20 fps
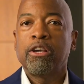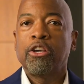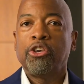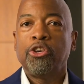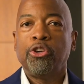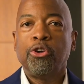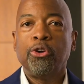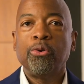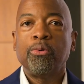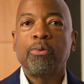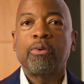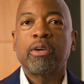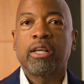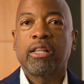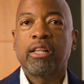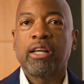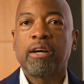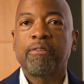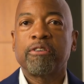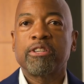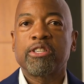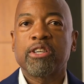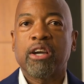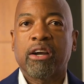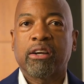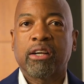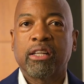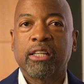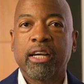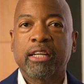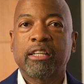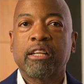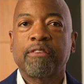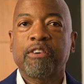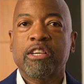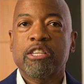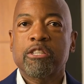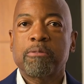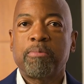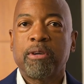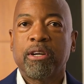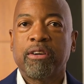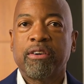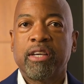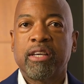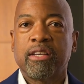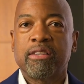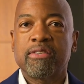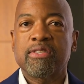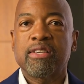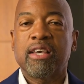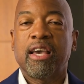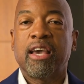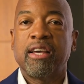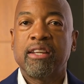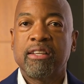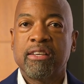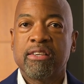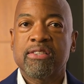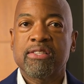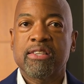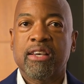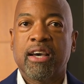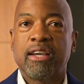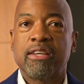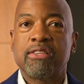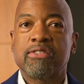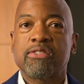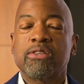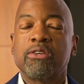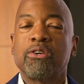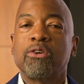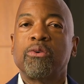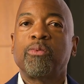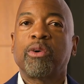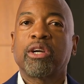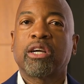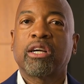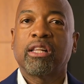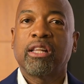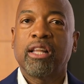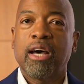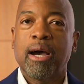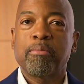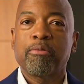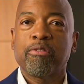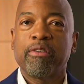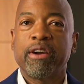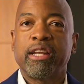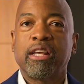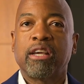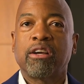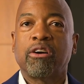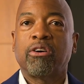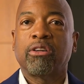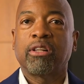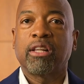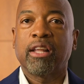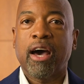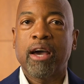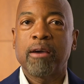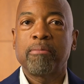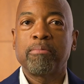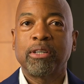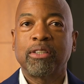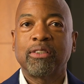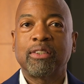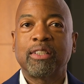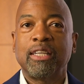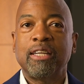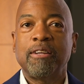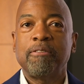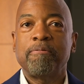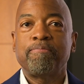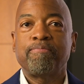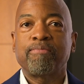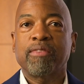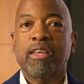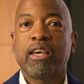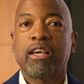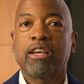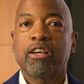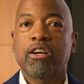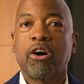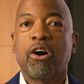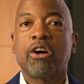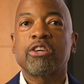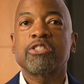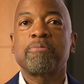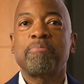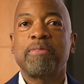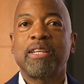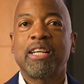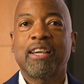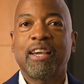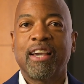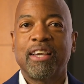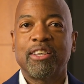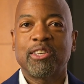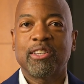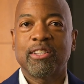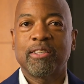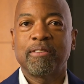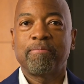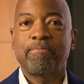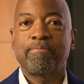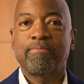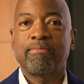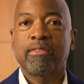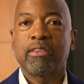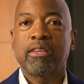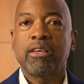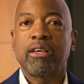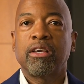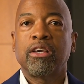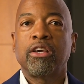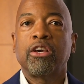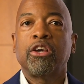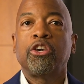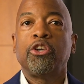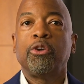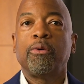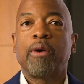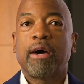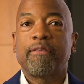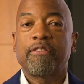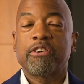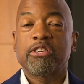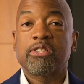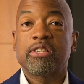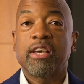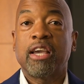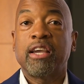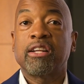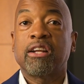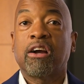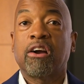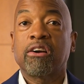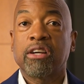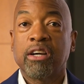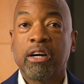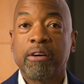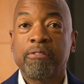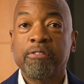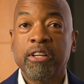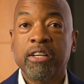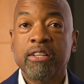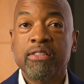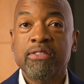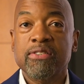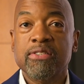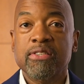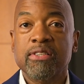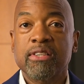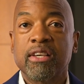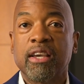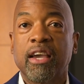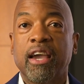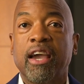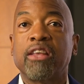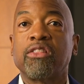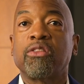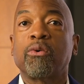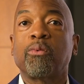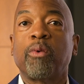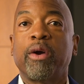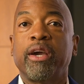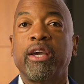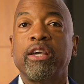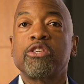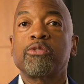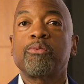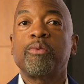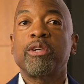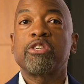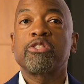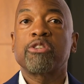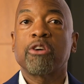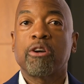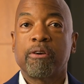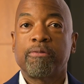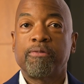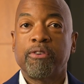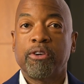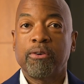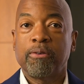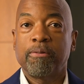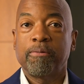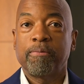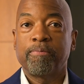You can leverage our collective experience and insights when collaborating on liability and cost mitigation. You have a say in our governance and the ways we serve you.